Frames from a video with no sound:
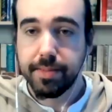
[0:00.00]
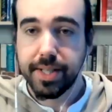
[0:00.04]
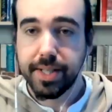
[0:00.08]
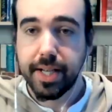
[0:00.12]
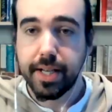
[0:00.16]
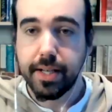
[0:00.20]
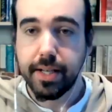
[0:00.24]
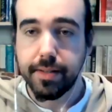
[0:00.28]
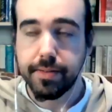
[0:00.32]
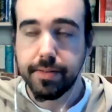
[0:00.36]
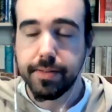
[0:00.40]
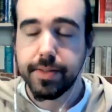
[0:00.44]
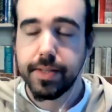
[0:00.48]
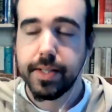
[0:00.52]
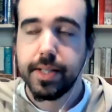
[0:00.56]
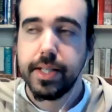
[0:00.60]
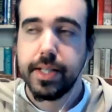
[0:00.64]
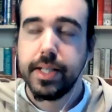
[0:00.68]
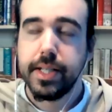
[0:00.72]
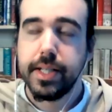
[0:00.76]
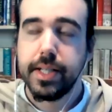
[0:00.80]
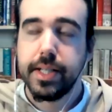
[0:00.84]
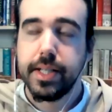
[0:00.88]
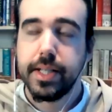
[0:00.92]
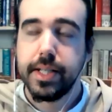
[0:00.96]
himself,
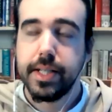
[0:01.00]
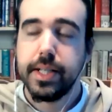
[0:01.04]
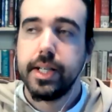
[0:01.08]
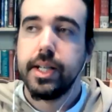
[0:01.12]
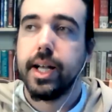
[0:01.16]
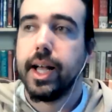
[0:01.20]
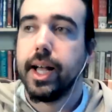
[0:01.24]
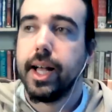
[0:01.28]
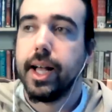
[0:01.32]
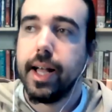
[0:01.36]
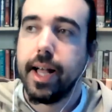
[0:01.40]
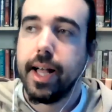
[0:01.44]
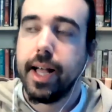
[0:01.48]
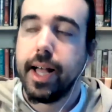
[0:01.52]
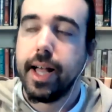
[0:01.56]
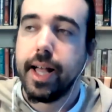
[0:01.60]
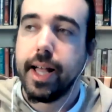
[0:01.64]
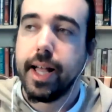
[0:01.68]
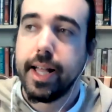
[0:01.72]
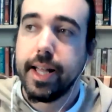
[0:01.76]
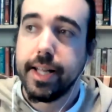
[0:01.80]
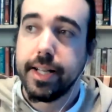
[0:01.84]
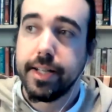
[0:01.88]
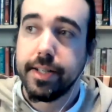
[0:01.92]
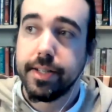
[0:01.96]

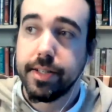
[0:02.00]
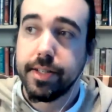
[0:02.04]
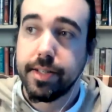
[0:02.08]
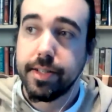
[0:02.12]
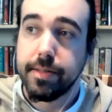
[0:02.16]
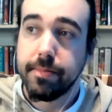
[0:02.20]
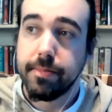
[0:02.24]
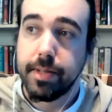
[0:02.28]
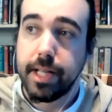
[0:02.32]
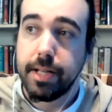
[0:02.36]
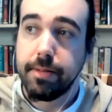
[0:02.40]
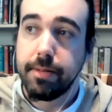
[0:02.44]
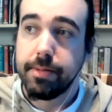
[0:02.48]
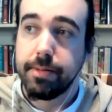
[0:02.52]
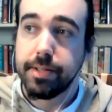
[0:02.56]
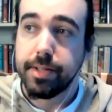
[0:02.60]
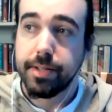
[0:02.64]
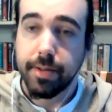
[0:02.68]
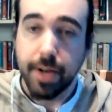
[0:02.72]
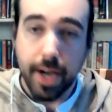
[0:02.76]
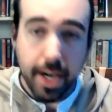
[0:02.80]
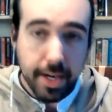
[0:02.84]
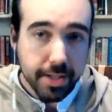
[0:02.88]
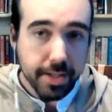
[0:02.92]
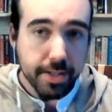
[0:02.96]
and he was
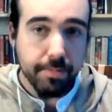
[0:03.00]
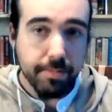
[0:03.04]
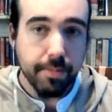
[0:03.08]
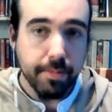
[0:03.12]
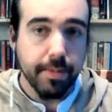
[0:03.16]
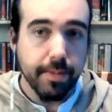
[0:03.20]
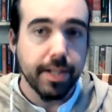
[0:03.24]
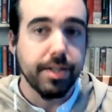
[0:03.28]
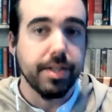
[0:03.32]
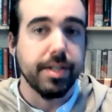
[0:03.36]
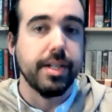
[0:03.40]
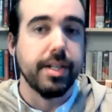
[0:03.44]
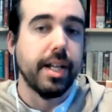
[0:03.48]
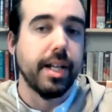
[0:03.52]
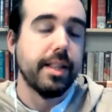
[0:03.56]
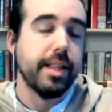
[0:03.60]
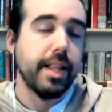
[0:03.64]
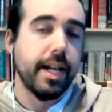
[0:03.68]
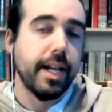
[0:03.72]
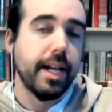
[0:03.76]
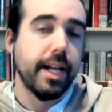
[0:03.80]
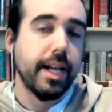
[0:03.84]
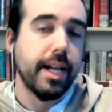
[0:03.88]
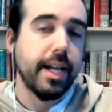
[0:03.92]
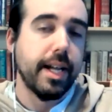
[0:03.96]
granted permission. And
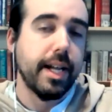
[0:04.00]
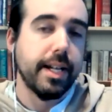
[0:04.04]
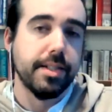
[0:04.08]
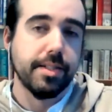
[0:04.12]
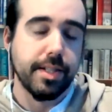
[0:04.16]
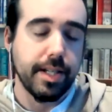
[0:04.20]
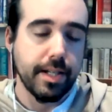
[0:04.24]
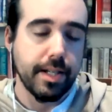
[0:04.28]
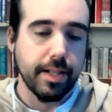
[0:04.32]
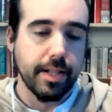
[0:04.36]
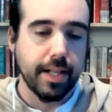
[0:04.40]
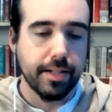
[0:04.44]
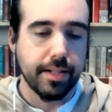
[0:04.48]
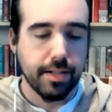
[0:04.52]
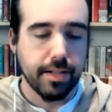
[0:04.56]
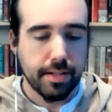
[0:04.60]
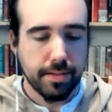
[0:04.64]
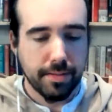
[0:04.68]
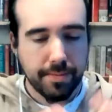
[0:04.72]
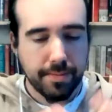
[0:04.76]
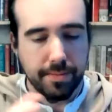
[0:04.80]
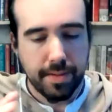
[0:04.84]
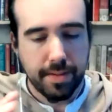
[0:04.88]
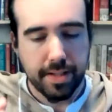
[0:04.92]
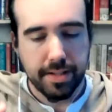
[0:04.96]
that is the
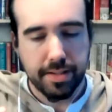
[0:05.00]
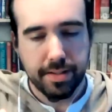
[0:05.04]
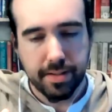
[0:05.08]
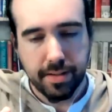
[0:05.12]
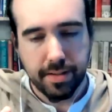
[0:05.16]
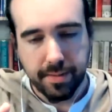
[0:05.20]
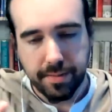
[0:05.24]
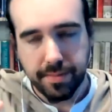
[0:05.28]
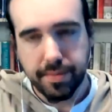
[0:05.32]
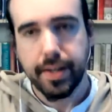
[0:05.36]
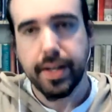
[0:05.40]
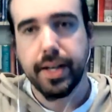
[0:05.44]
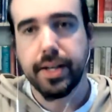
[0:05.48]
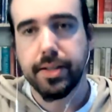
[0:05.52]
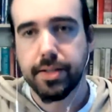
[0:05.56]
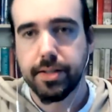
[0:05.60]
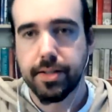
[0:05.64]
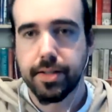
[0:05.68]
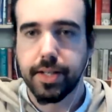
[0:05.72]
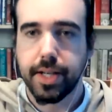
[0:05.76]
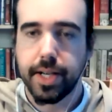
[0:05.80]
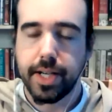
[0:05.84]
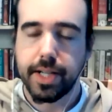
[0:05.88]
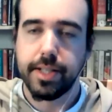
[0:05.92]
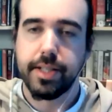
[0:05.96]
that is the that is the
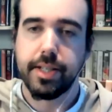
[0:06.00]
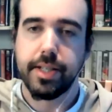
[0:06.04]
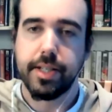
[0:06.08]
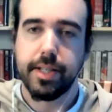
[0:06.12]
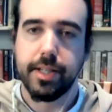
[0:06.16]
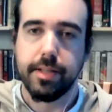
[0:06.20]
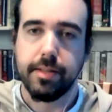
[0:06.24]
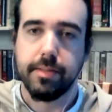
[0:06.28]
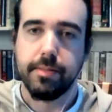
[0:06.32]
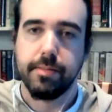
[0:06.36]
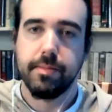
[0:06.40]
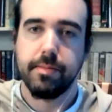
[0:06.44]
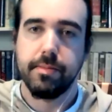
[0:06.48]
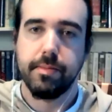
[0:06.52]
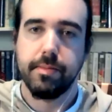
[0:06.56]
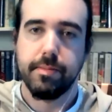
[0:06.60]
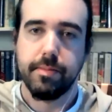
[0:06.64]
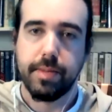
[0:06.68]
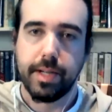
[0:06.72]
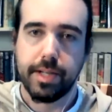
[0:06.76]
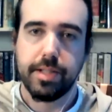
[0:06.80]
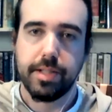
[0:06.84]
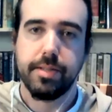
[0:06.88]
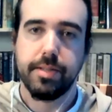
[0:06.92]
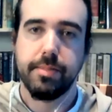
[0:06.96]
first Gurkha
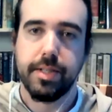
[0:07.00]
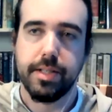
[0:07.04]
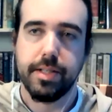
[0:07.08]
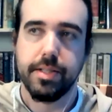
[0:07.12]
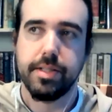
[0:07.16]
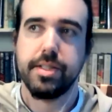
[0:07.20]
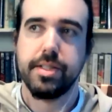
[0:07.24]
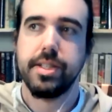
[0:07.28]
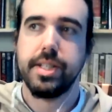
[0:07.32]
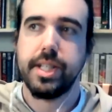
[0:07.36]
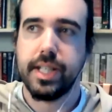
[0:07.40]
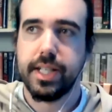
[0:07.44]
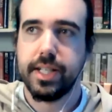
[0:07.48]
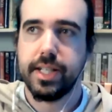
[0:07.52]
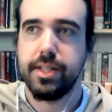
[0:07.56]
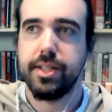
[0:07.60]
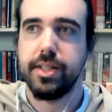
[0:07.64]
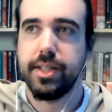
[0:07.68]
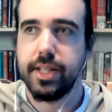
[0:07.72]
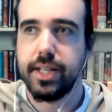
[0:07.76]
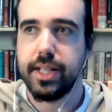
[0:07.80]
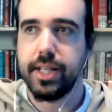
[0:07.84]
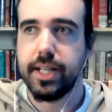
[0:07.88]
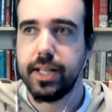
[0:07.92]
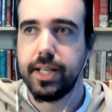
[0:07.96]
regiment in
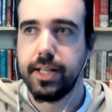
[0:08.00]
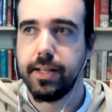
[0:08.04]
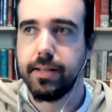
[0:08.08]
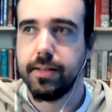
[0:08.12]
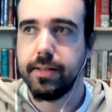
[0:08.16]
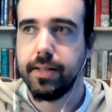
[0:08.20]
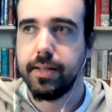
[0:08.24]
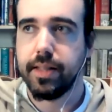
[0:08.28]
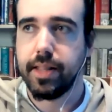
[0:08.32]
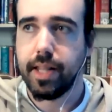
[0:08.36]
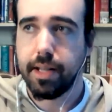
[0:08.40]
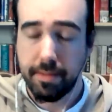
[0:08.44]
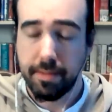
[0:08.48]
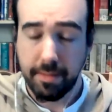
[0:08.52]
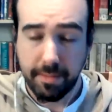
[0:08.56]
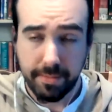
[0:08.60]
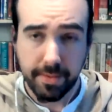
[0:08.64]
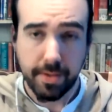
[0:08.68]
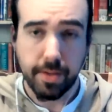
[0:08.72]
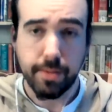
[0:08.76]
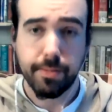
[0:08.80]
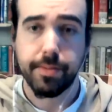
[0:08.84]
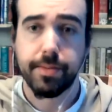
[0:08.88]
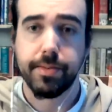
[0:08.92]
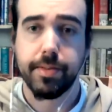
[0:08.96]
the. They were
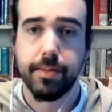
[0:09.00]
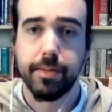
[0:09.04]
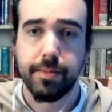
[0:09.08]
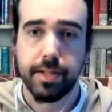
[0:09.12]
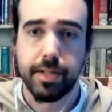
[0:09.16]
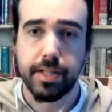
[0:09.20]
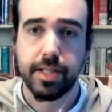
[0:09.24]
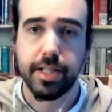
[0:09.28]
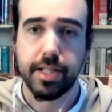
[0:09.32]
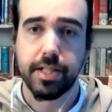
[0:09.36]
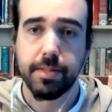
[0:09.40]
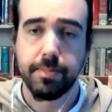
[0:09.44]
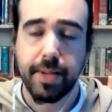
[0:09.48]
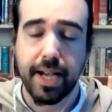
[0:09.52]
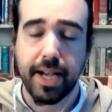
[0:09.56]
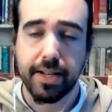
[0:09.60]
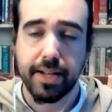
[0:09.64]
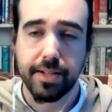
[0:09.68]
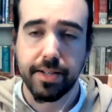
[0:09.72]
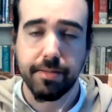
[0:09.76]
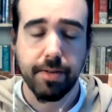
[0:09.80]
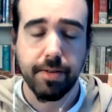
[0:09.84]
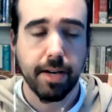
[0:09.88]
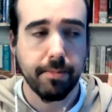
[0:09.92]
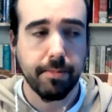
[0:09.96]
formed from the
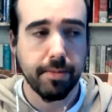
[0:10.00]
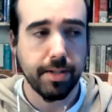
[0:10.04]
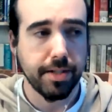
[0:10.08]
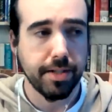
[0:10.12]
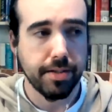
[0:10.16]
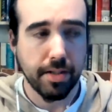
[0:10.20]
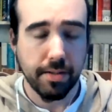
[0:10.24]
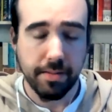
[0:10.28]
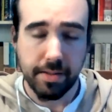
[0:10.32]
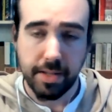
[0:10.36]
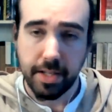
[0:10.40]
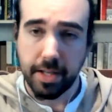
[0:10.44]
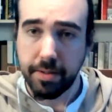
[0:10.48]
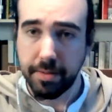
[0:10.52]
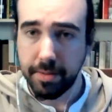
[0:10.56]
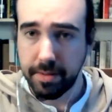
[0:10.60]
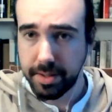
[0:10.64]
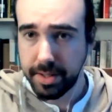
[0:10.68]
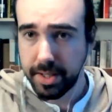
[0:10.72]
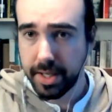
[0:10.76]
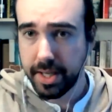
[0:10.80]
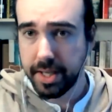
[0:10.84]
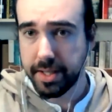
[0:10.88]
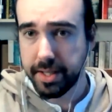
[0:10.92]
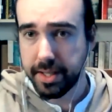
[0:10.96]
disbanded remnants of the old
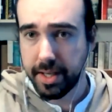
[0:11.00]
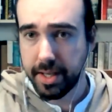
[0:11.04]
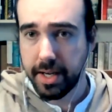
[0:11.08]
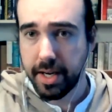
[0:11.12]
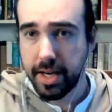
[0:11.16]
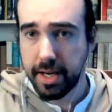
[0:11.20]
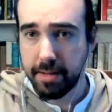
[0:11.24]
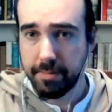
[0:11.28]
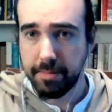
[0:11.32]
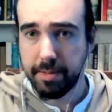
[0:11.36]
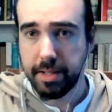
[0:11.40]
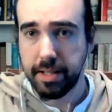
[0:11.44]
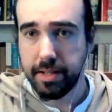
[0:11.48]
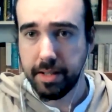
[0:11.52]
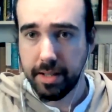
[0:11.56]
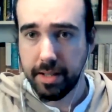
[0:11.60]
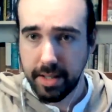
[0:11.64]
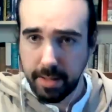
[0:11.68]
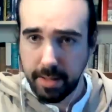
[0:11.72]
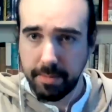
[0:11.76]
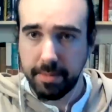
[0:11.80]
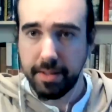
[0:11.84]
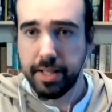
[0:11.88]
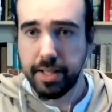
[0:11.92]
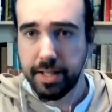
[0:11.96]
Gurkha army, the
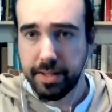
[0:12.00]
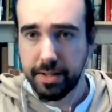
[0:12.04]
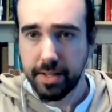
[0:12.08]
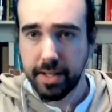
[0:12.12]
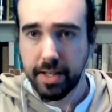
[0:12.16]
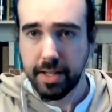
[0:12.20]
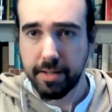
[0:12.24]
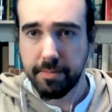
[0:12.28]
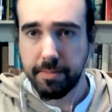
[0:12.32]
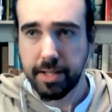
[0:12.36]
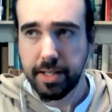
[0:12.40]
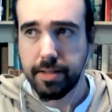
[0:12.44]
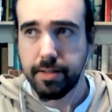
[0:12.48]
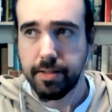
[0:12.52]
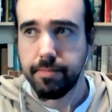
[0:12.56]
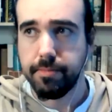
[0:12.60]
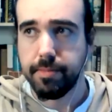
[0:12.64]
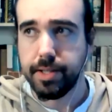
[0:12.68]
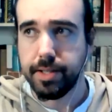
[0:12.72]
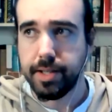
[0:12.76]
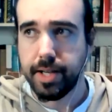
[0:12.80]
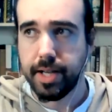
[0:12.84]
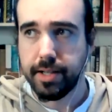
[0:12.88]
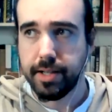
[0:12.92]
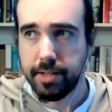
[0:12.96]
Nepalese army,
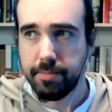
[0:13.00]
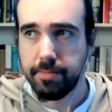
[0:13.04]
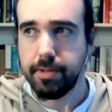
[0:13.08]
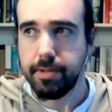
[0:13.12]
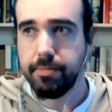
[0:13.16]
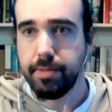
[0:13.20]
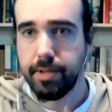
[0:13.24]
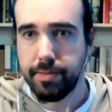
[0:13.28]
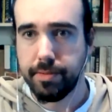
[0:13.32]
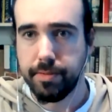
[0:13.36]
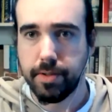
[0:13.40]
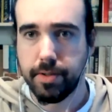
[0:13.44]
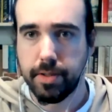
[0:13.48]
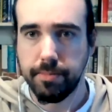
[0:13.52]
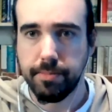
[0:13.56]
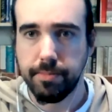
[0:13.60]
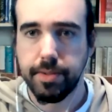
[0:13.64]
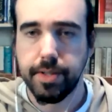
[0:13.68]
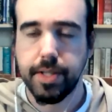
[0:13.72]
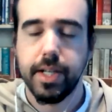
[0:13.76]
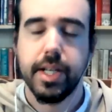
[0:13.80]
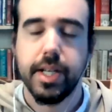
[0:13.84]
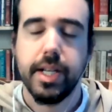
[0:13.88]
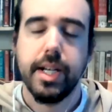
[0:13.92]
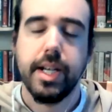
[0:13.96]
which had to be reformed,
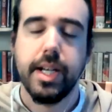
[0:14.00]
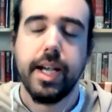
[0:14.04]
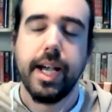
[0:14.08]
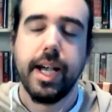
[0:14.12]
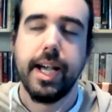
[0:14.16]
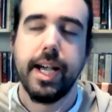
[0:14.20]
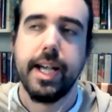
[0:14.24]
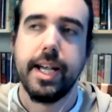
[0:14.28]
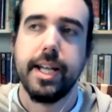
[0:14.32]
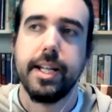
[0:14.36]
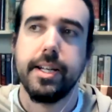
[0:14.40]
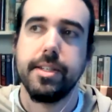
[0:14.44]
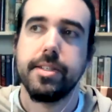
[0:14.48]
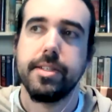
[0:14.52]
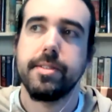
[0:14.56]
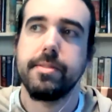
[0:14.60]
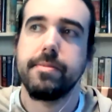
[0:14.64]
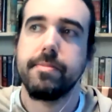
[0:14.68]
and